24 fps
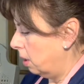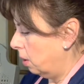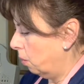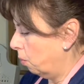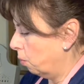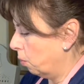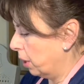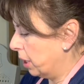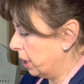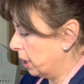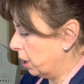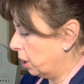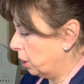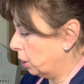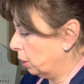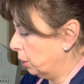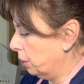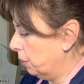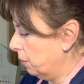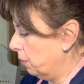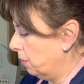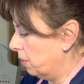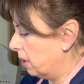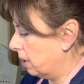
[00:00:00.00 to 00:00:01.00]
we're going to
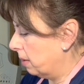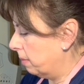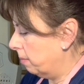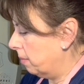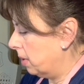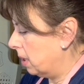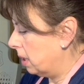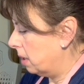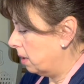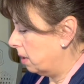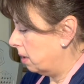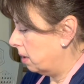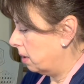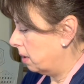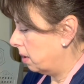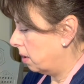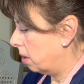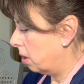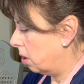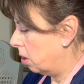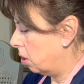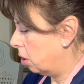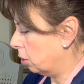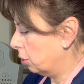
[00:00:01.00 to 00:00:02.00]
glue them
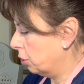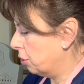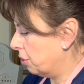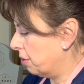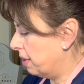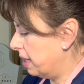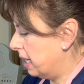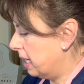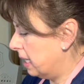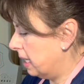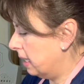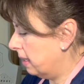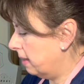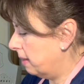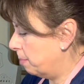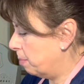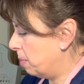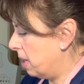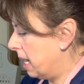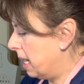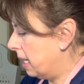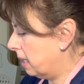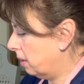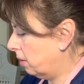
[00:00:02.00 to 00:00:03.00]
alternating the
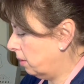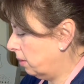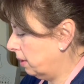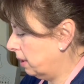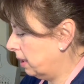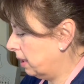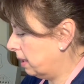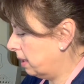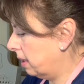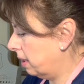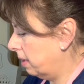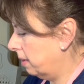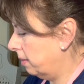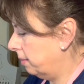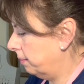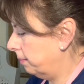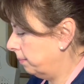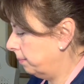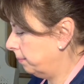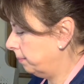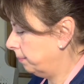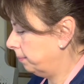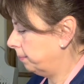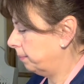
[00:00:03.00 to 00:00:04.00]
petals,
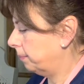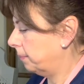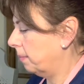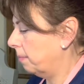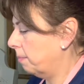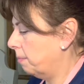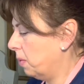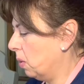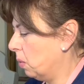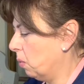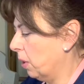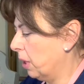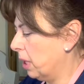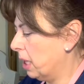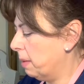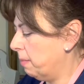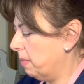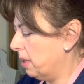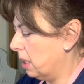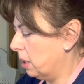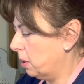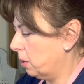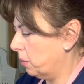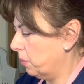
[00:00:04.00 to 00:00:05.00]
but we're going to
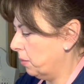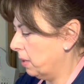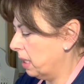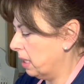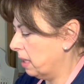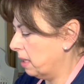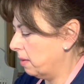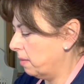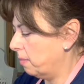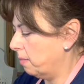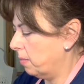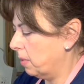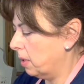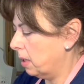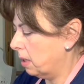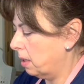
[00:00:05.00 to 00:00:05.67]
be gluing them